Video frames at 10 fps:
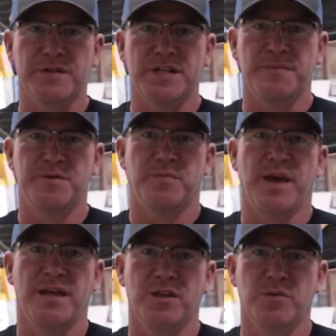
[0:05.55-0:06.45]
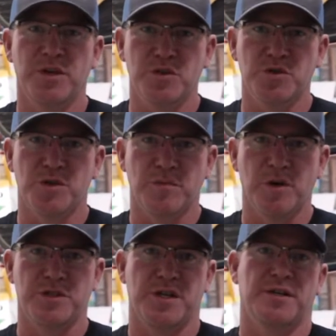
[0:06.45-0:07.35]
types of paint that we use the
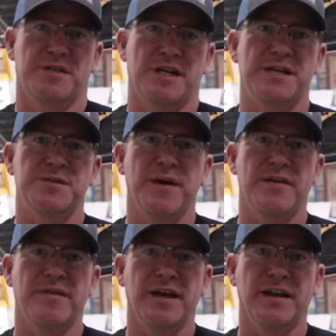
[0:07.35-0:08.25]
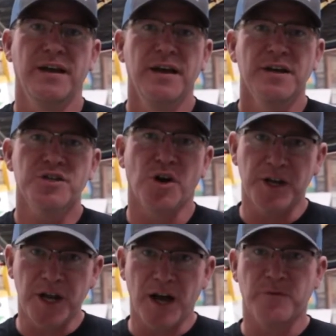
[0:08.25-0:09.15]
most here at Signs by Van.
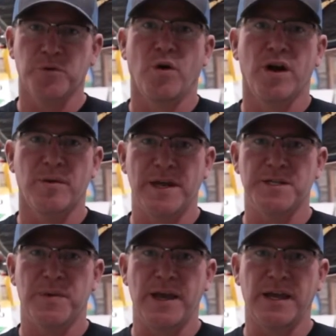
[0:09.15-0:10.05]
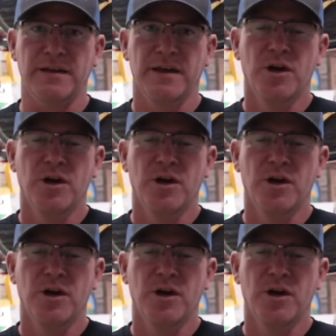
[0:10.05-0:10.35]
Starting off with water-based paint.